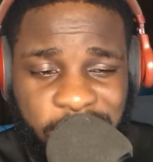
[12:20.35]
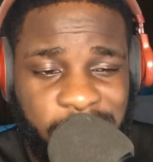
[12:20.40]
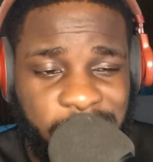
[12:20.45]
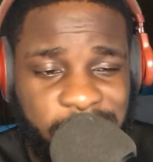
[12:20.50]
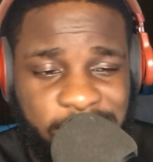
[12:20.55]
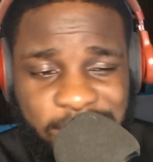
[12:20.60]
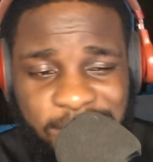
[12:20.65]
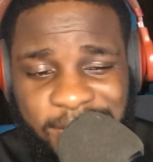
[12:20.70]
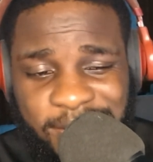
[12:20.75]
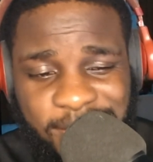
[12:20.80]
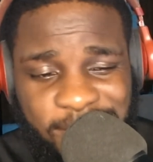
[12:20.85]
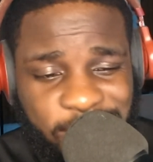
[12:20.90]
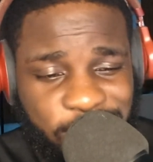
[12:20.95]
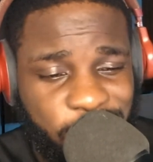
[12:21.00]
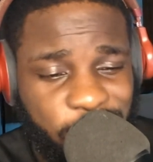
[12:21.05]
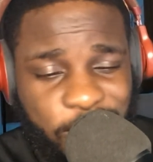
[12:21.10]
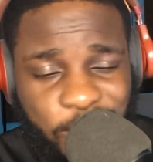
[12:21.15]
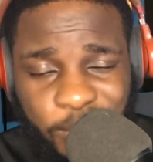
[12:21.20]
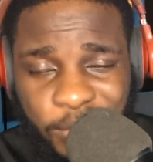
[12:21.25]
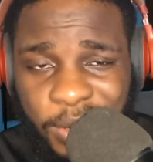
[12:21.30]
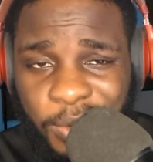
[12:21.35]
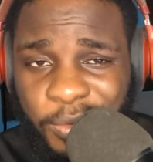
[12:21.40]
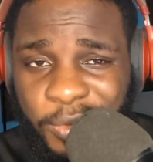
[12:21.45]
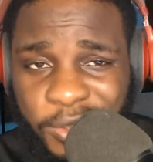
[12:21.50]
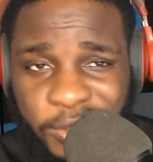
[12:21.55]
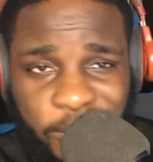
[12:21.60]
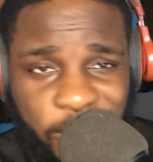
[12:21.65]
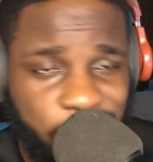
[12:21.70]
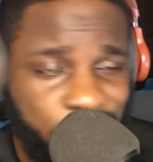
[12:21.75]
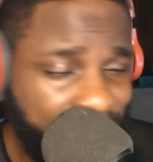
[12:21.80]
And just when we
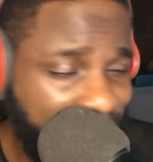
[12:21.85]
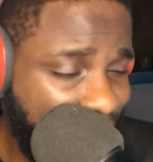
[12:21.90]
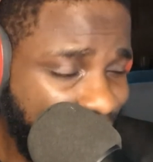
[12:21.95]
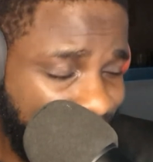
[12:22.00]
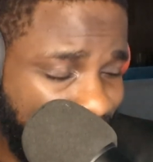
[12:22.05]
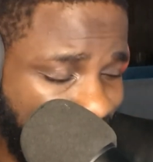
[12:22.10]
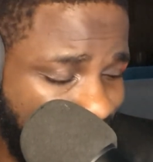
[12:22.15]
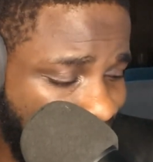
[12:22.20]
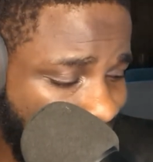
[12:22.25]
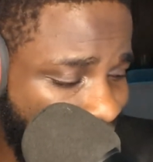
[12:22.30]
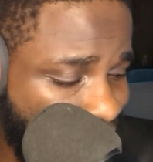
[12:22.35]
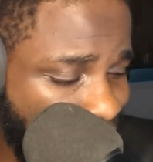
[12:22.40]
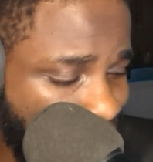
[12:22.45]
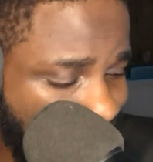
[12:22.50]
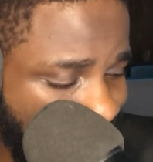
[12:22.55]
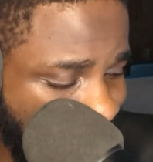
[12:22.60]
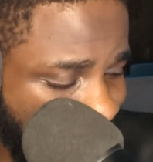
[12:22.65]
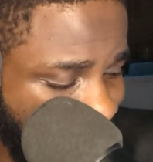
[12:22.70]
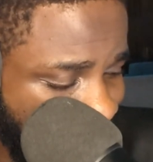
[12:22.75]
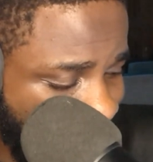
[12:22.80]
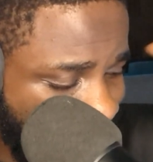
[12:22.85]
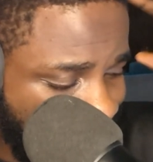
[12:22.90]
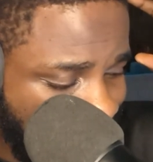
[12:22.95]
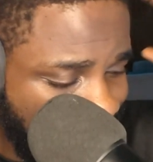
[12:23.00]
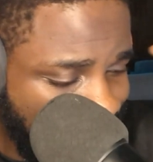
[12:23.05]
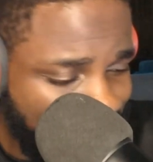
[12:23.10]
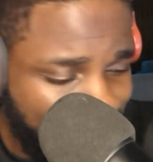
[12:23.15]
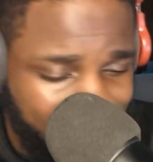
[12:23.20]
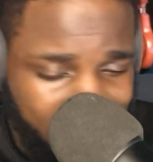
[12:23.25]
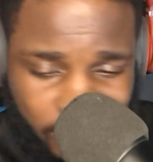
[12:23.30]
thought we have heard it all, and
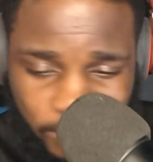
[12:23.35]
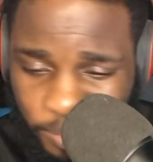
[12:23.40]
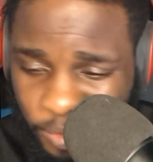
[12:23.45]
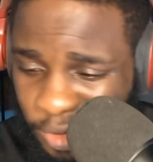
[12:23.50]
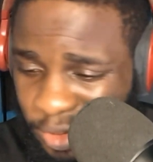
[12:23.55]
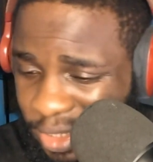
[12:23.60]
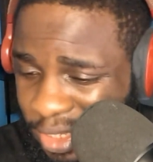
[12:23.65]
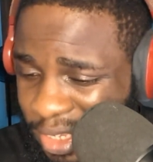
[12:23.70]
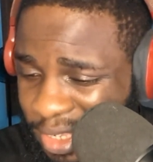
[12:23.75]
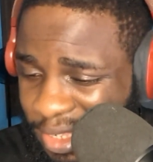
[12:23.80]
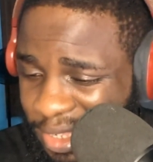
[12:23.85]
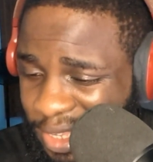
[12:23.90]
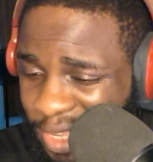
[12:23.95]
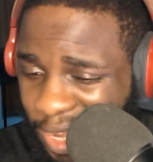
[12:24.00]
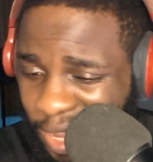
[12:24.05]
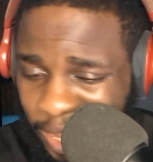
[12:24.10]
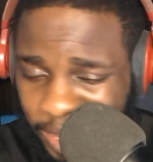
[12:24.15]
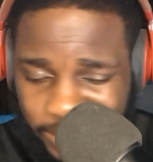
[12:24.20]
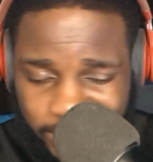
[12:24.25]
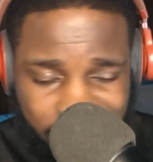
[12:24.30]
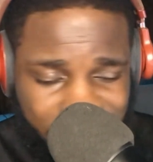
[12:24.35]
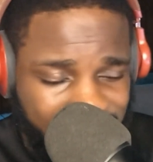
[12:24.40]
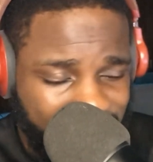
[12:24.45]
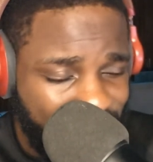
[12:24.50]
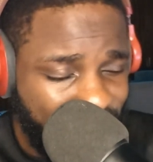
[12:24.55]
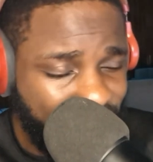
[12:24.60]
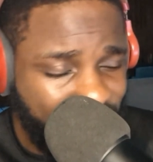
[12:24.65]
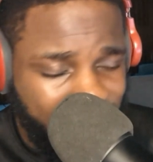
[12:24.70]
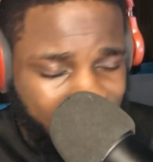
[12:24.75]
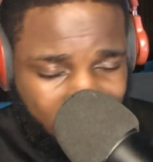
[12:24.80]
come on, this guy, the
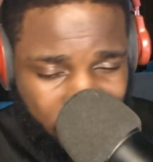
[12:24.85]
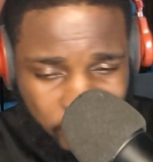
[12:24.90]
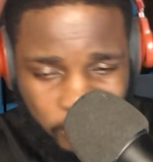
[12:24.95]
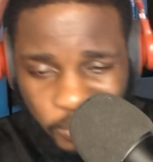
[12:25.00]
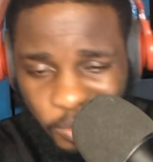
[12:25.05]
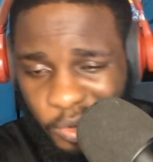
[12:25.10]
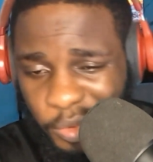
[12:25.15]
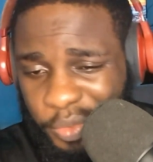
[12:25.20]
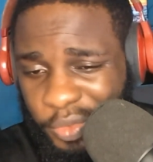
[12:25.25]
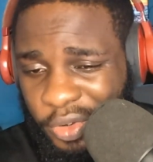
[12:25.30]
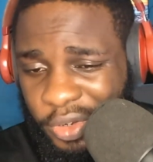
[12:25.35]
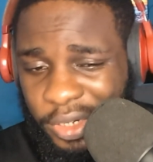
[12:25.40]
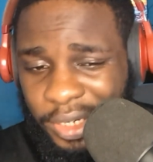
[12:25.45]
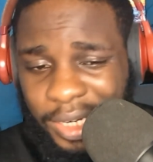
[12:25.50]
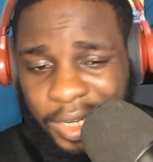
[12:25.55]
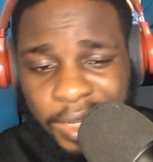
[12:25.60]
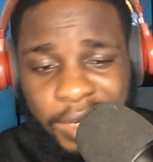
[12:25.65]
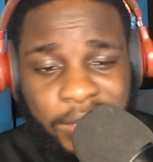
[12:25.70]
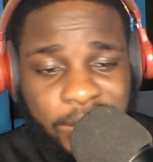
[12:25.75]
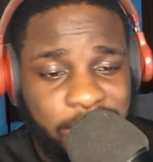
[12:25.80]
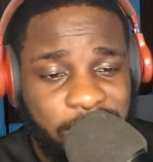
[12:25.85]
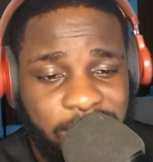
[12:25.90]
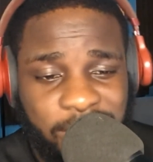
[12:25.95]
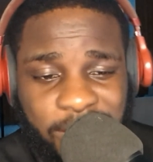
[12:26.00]
new King Solomon, and